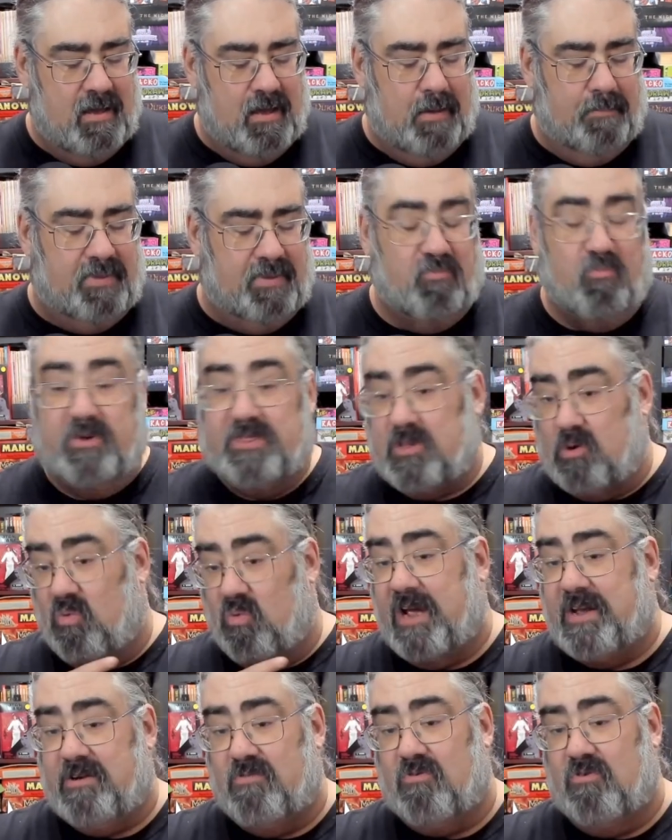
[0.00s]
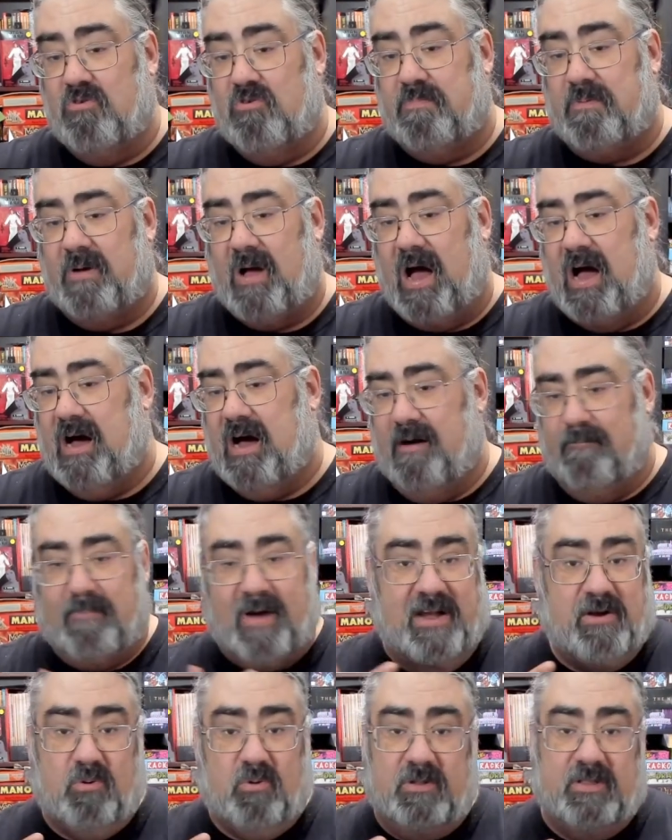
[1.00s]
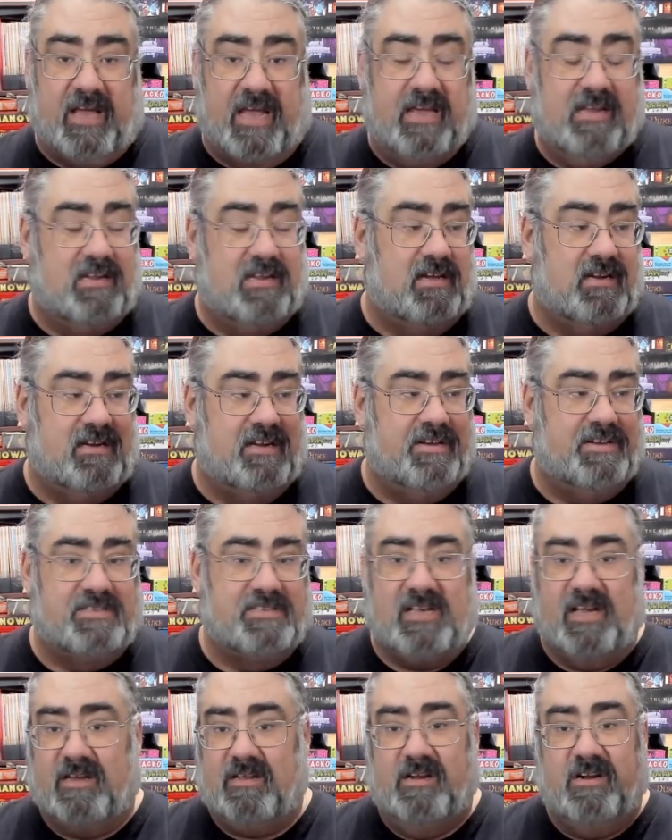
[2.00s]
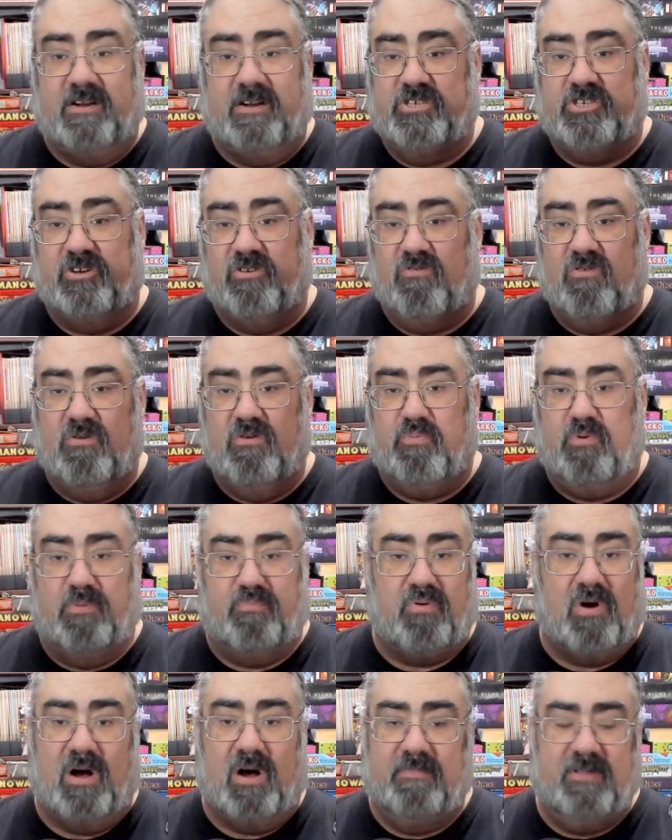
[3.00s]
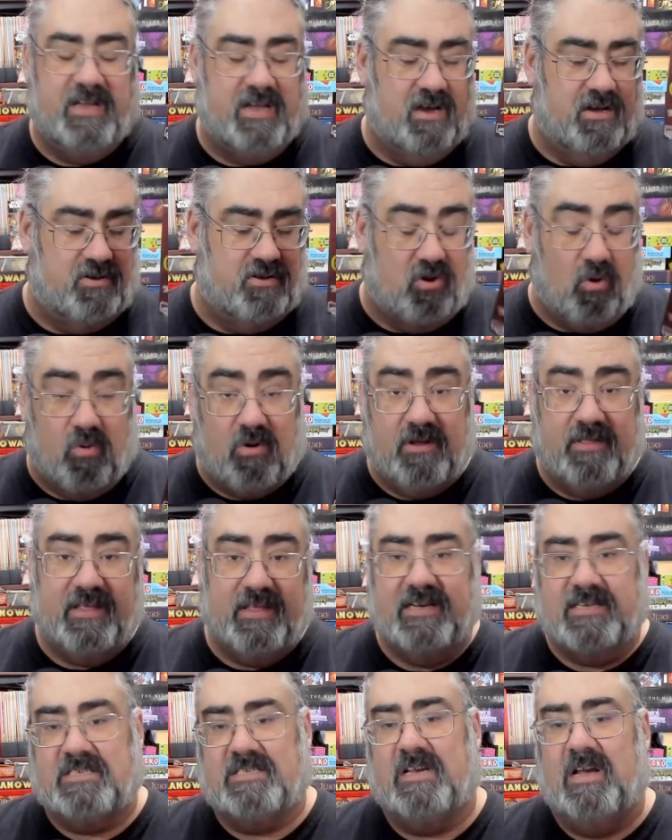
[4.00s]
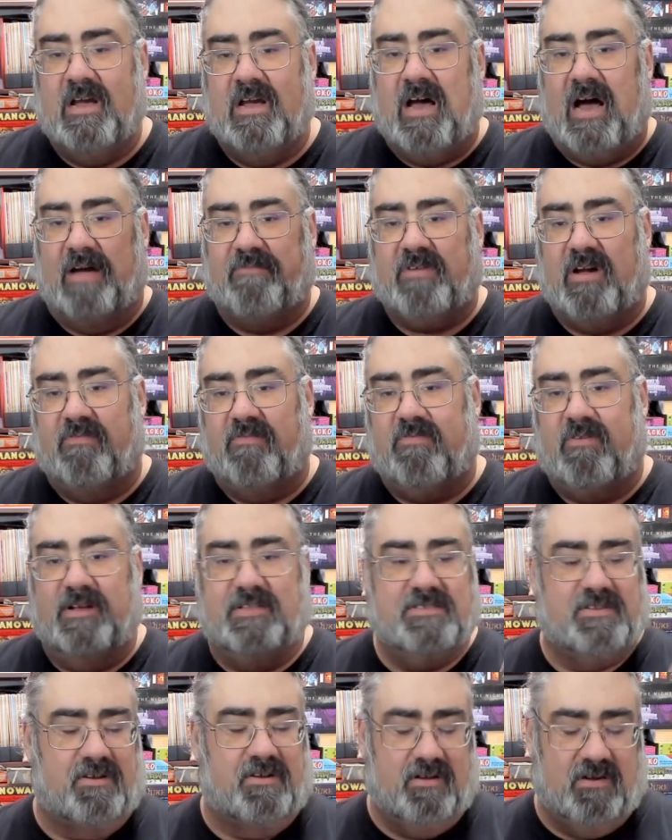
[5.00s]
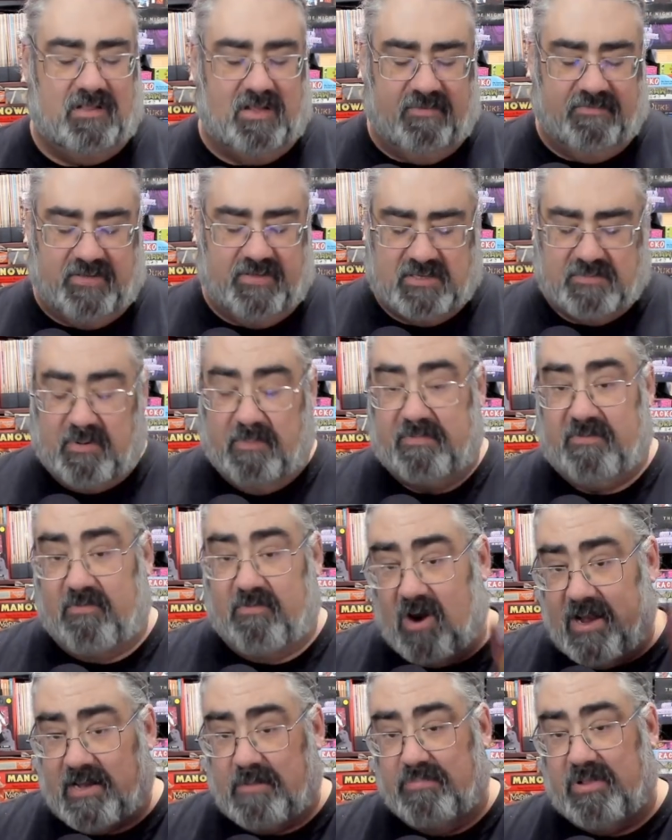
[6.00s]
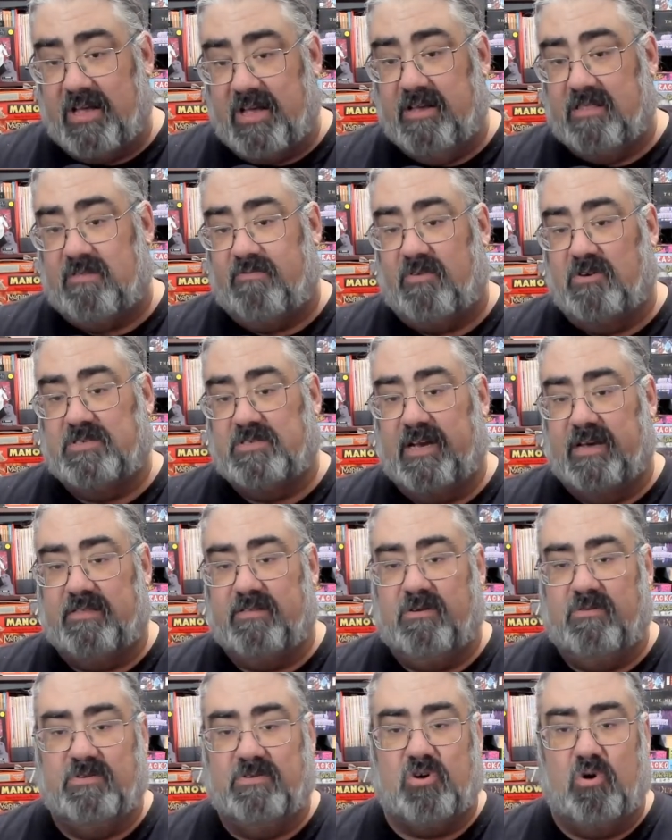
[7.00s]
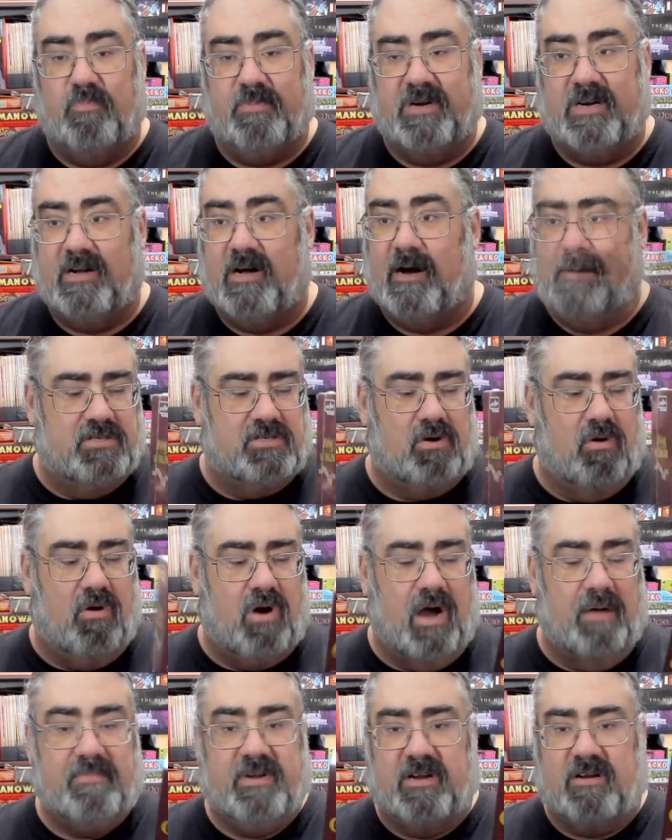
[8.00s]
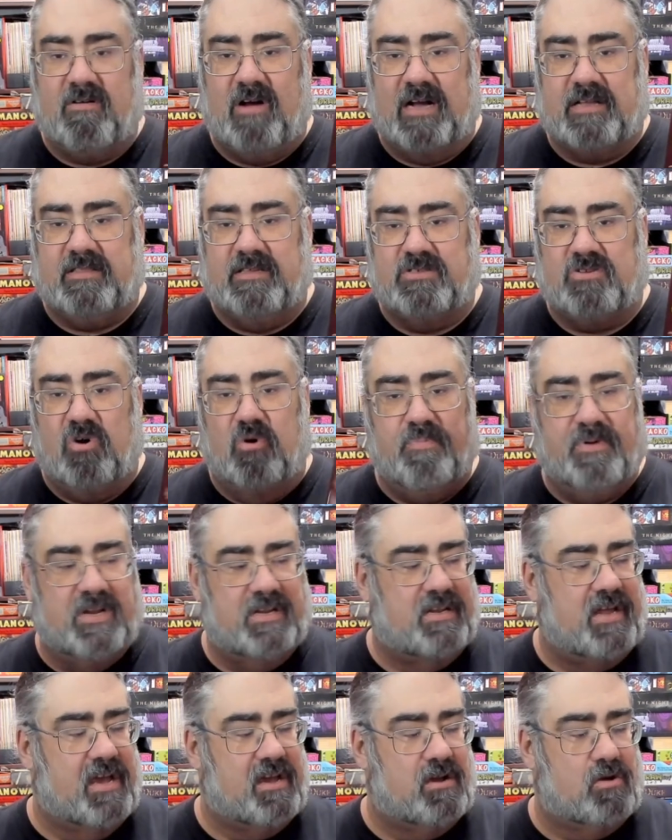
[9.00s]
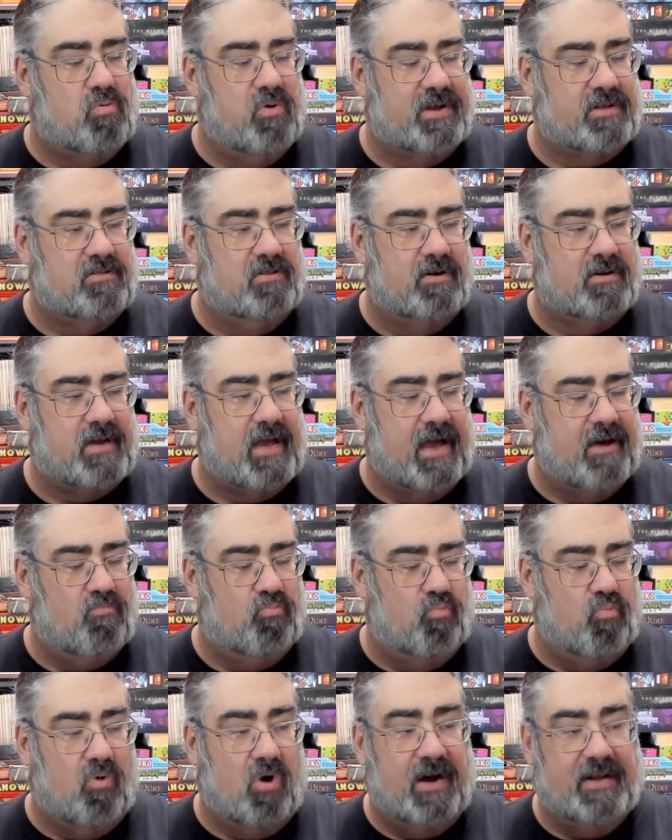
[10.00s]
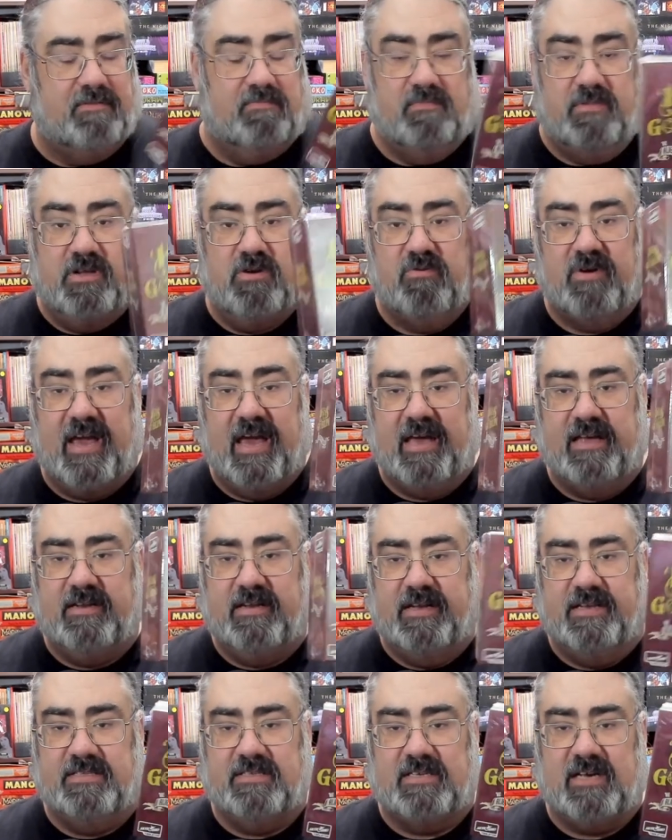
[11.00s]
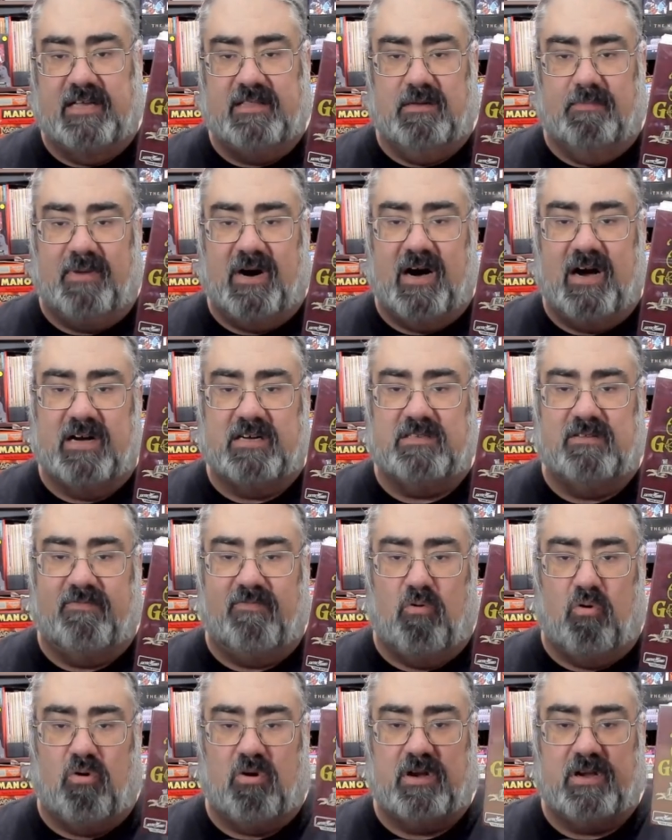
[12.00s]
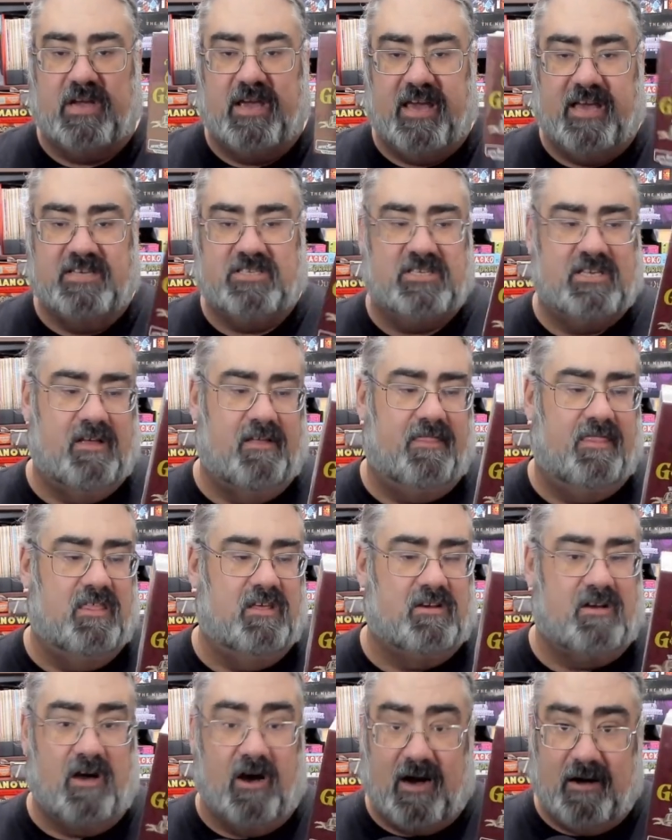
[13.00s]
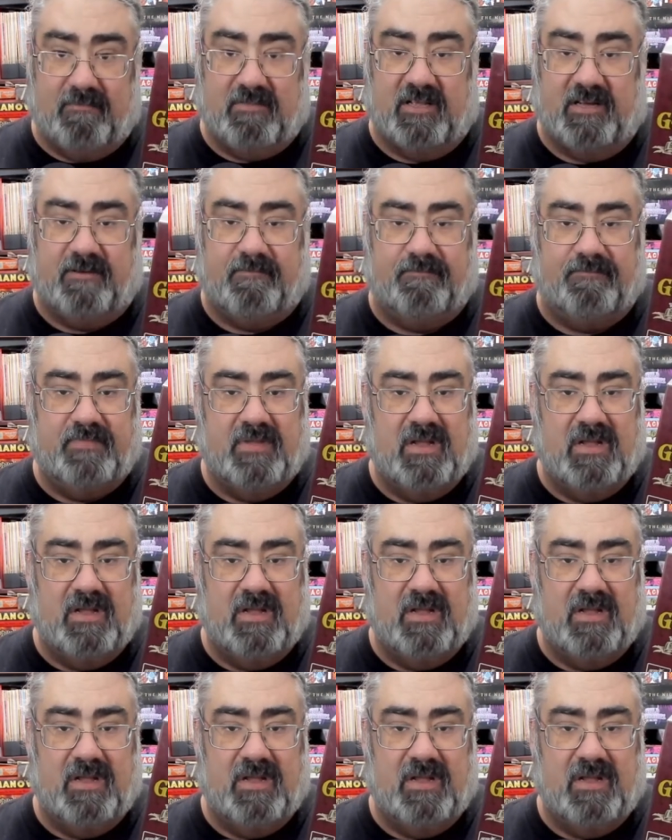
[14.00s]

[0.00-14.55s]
but with the right group, uh, my old A D and D second edition group would probably adore this. I've got friends that are going to love this. But before I can play it, the first thing I have to do is open it up. So I'm going to crack this open and take a quick look at what you get inside the box for Kiss the Goblin,